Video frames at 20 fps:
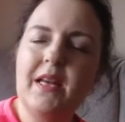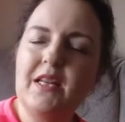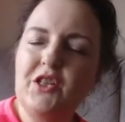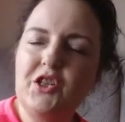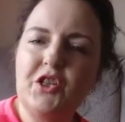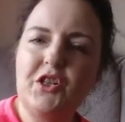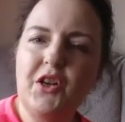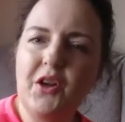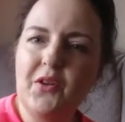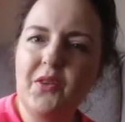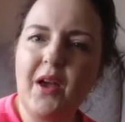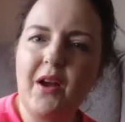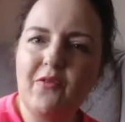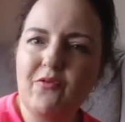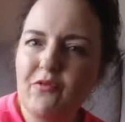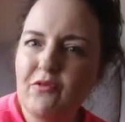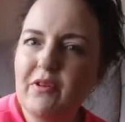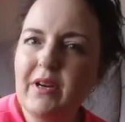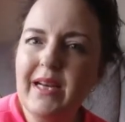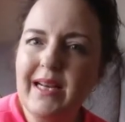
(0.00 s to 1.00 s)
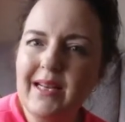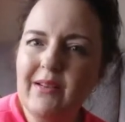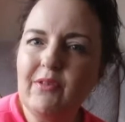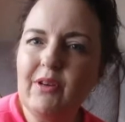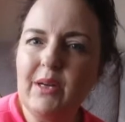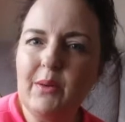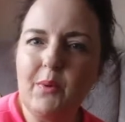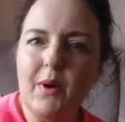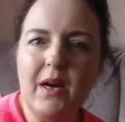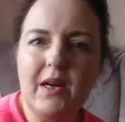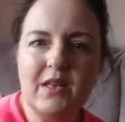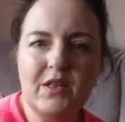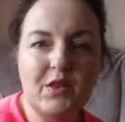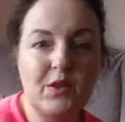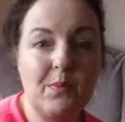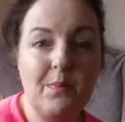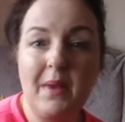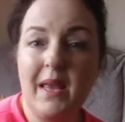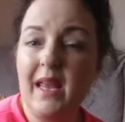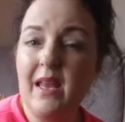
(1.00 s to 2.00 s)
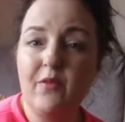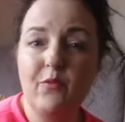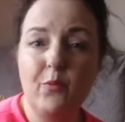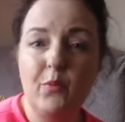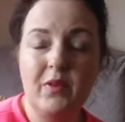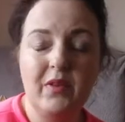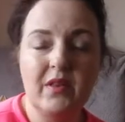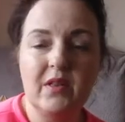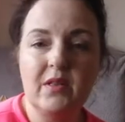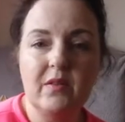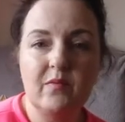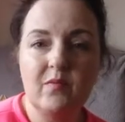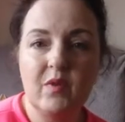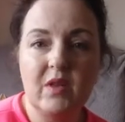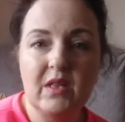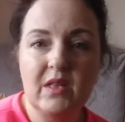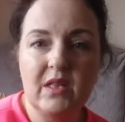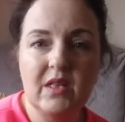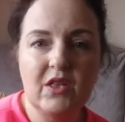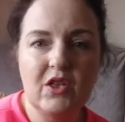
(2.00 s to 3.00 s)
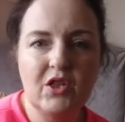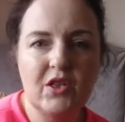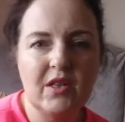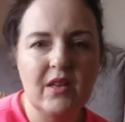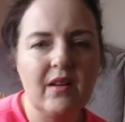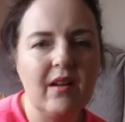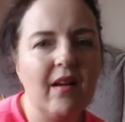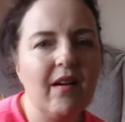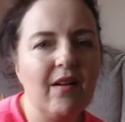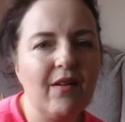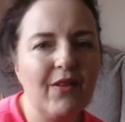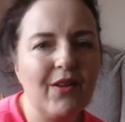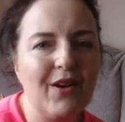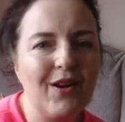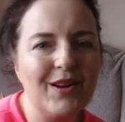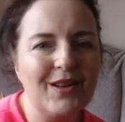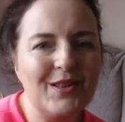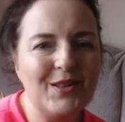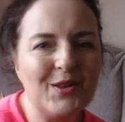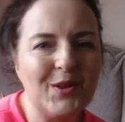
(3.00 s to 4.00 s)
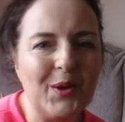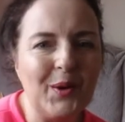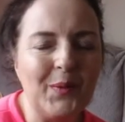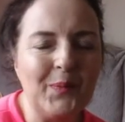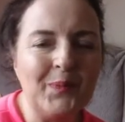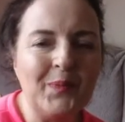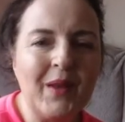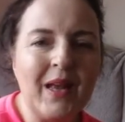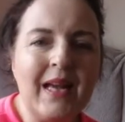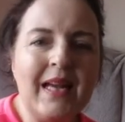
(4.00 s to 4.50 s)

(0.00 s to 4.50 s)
And you know, that really, really works for me, even with the digital art that I do.